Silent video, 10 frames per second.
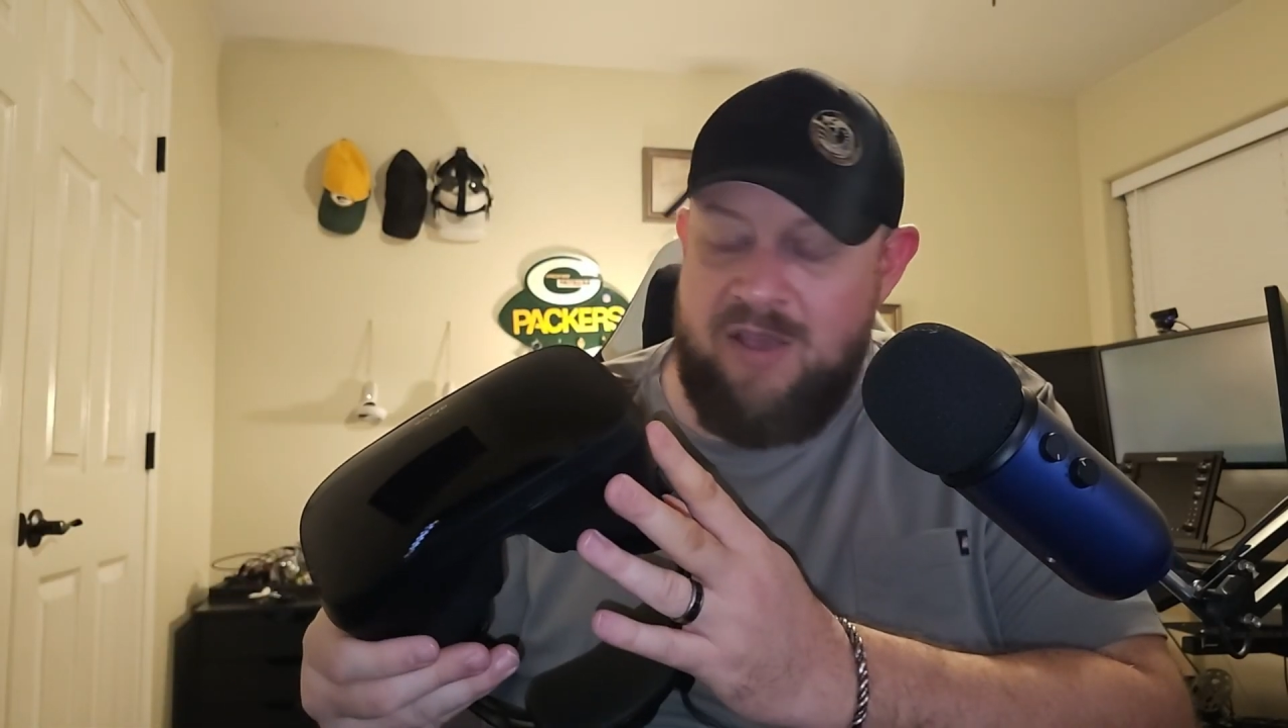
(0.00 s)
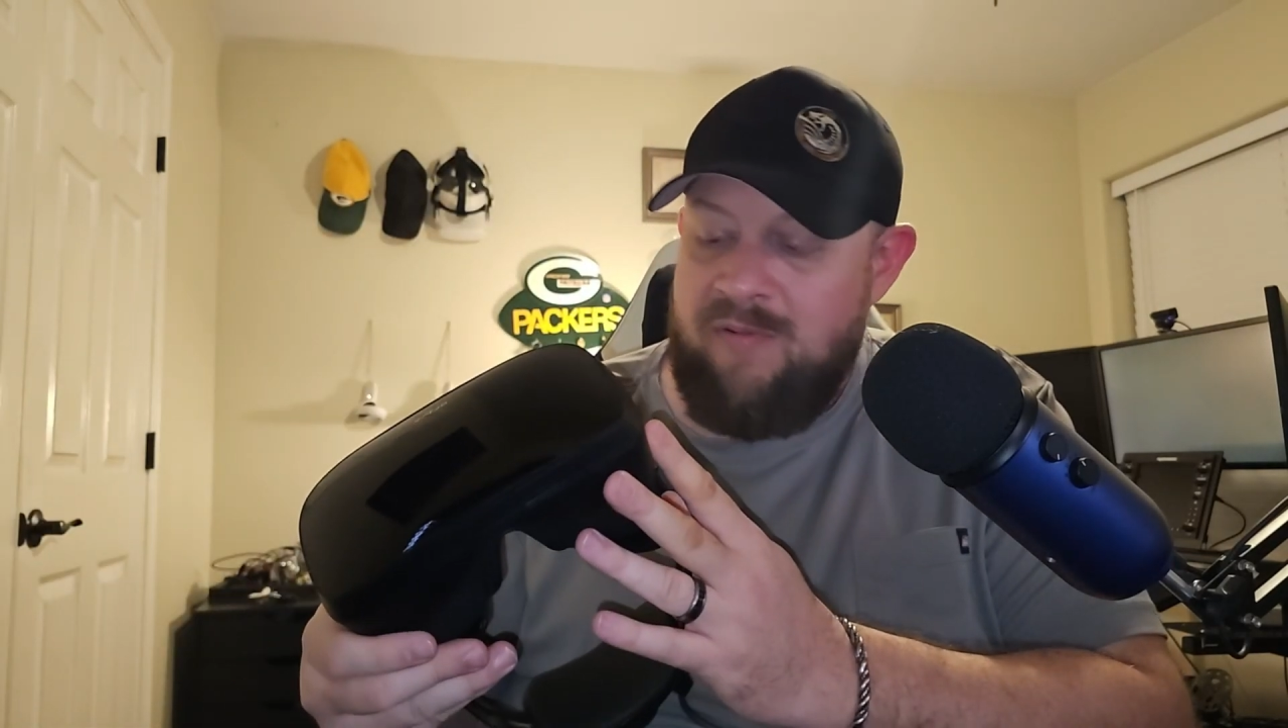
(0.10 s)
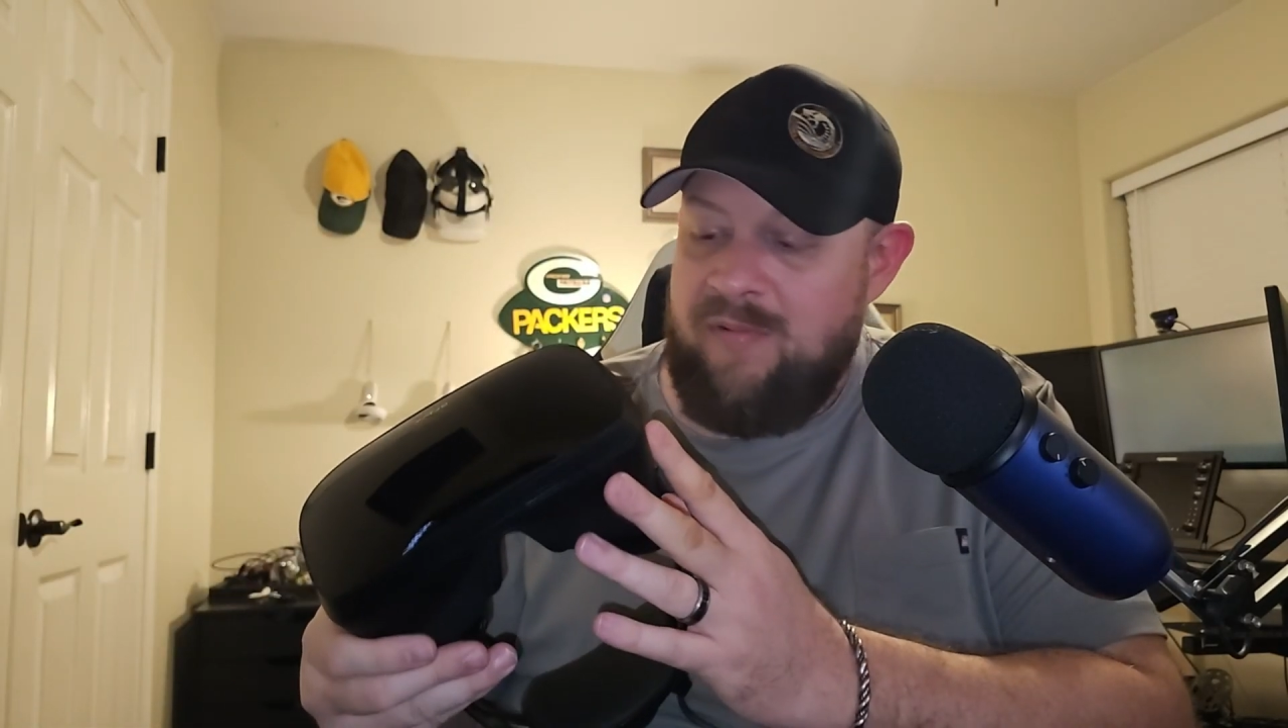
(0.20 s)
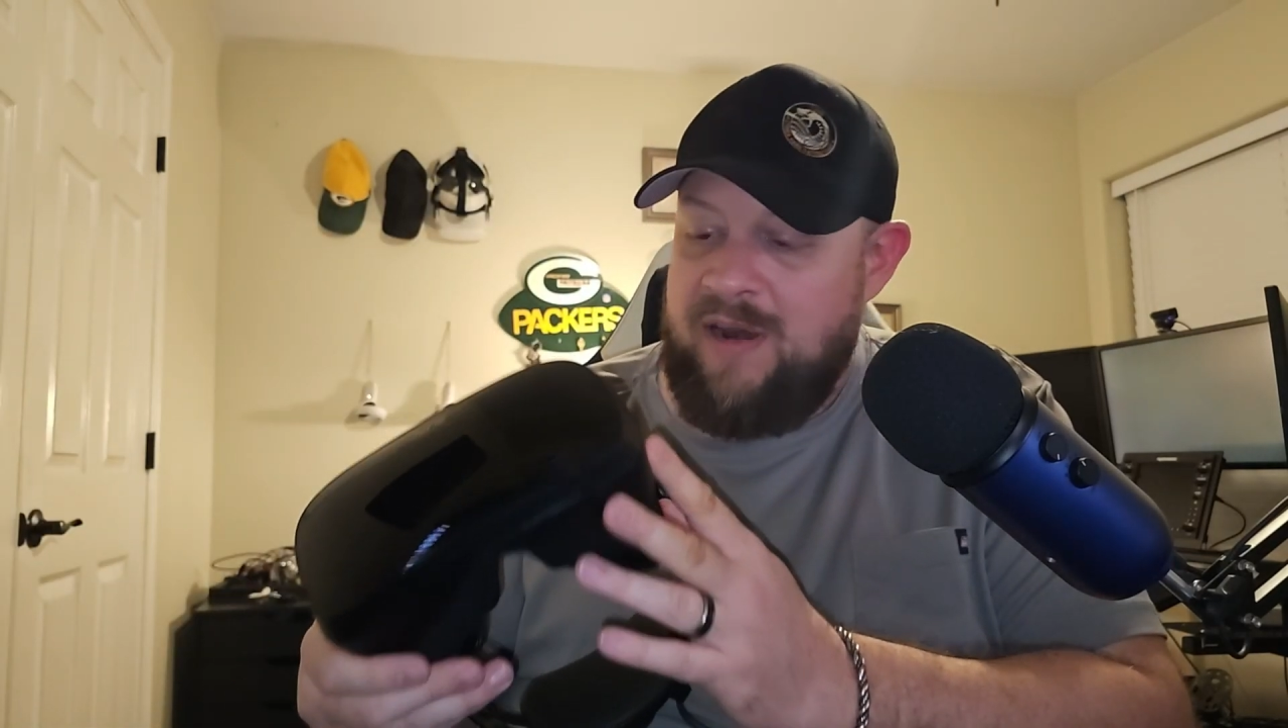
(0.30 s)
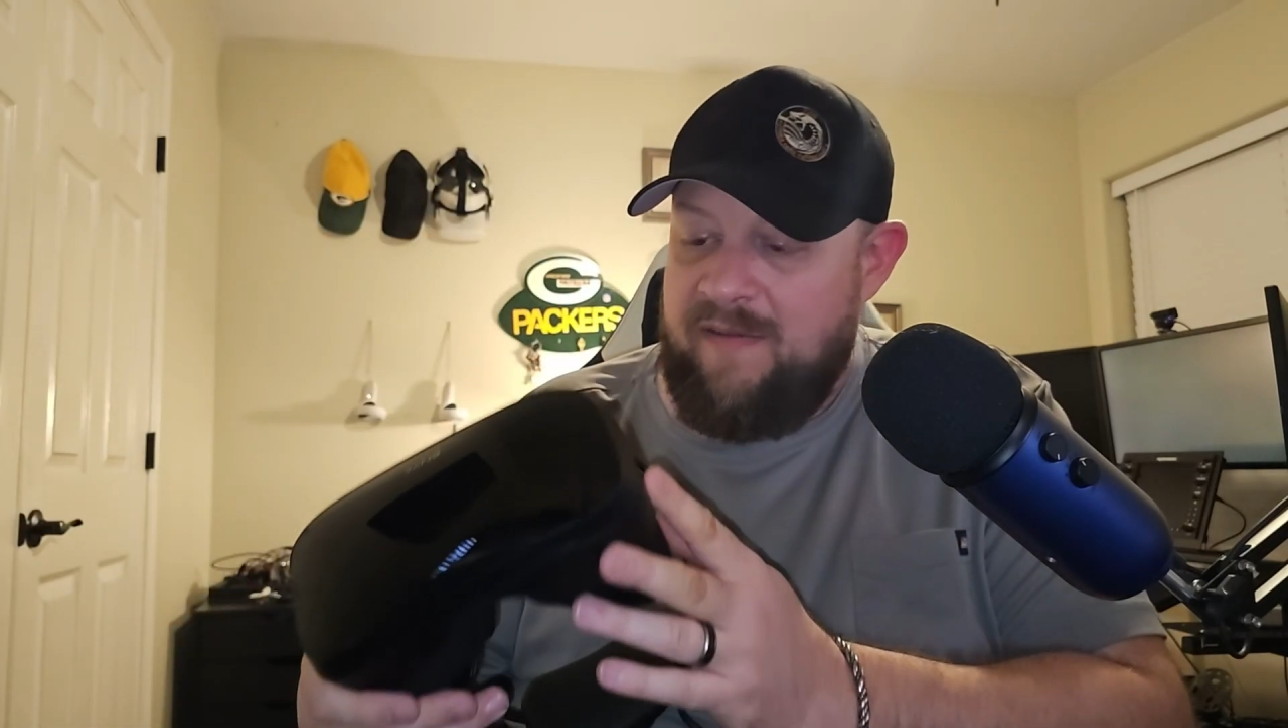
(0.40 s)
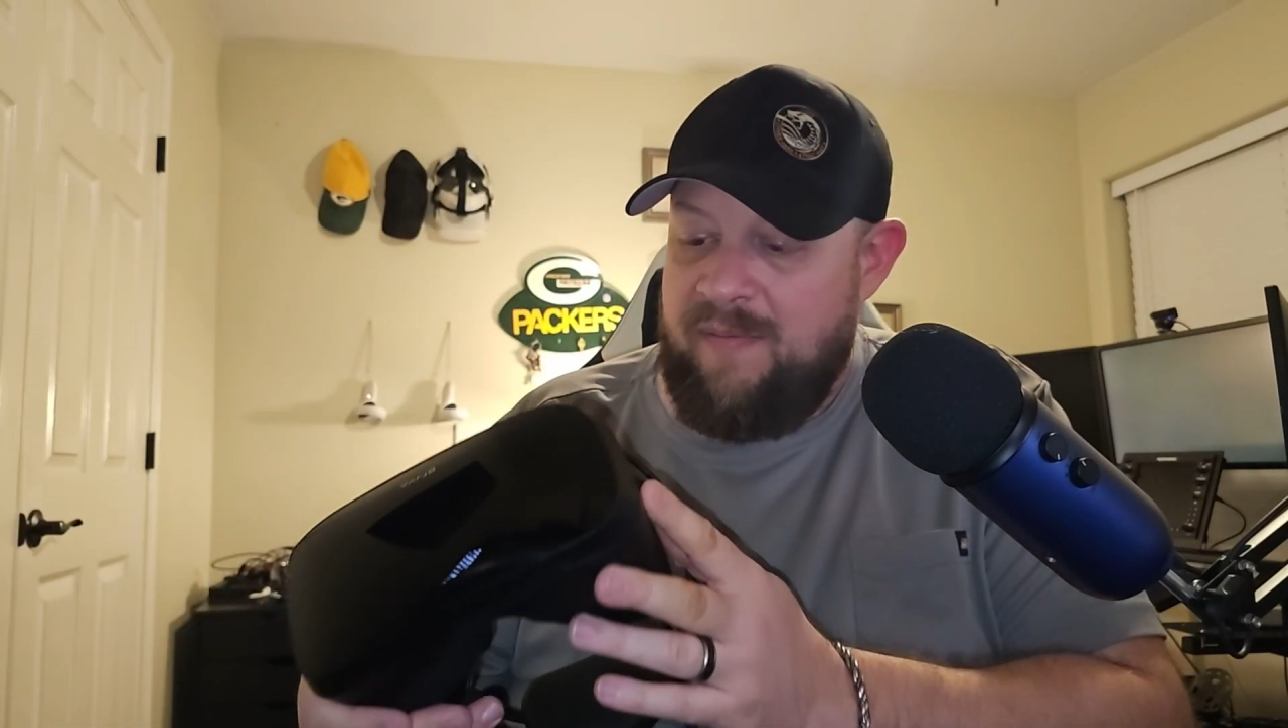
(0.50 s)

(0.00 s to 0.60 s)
whatever it